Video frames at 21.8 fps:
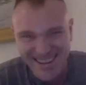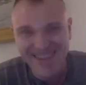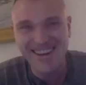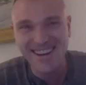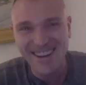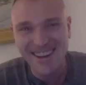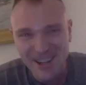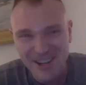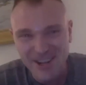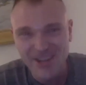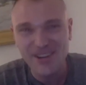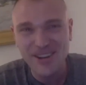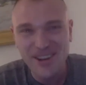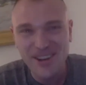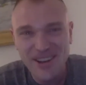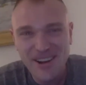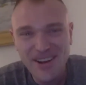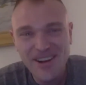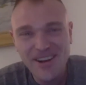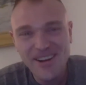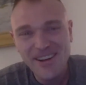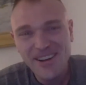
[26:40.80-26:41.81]

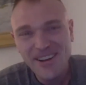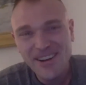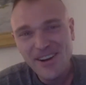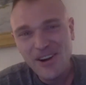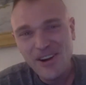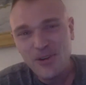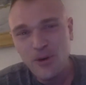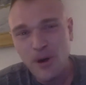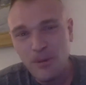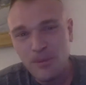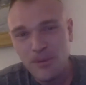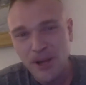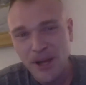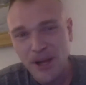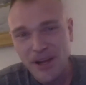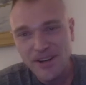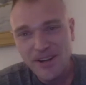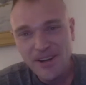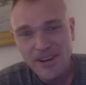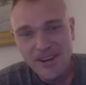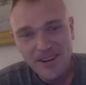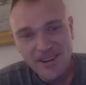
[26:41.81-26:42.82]
yeah. Well
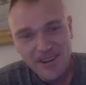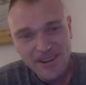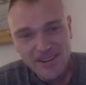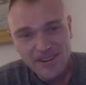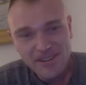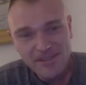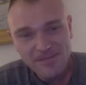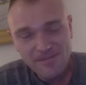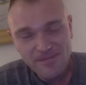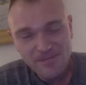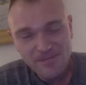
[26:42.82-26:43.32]
played. Yeah, that